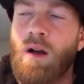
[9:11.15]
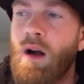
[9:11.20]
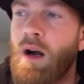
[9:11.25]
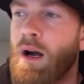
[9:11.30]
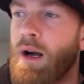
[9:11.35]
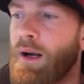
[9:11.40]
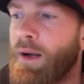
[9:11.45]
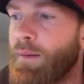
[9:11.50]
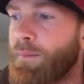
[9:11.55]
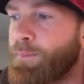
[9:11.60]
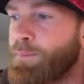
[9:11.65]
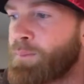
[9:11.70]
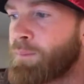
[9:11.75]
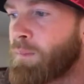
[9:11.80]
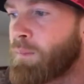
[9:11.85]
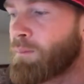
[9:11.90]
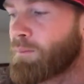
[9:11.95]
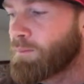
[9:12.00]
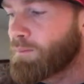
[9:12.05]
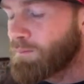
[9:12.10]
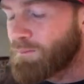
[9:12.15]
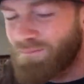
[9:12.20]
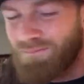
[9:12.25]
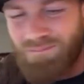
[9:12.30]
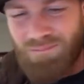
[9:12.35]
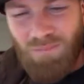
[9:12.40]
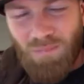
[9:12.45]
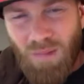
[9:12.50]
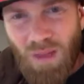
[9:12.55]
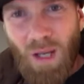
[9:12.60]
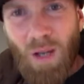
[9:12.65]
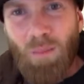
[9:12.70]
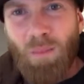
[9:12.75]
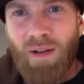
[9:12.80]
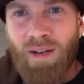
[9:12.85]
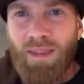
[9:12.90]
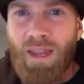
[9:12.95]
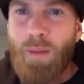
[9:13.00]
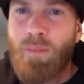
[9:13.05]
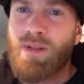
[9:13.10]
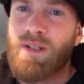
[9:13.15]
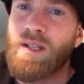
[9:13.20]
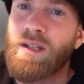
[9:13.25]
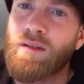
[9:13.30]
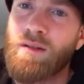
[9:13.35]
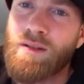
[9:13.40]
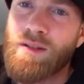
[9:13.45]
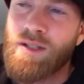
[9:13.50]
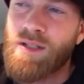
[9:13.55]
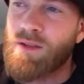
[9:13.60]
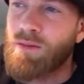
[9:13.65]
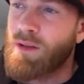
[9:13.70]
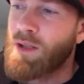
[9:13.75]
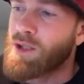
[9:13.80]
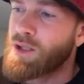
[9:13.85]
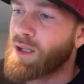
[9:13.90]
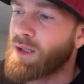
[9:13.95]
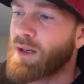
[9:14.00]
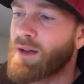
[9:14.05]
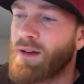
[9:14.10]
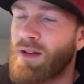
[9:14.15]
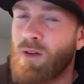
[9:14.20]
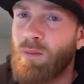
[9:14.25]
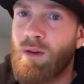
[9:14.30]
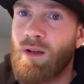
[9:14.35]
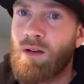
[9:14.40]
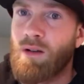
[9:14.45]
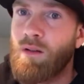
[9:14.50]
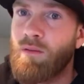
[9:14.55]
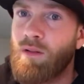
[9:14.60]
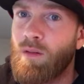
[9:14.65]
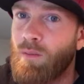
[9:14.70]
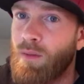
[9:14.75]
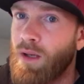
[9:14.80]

But in that particular situation, I got a hold of my girlfriend.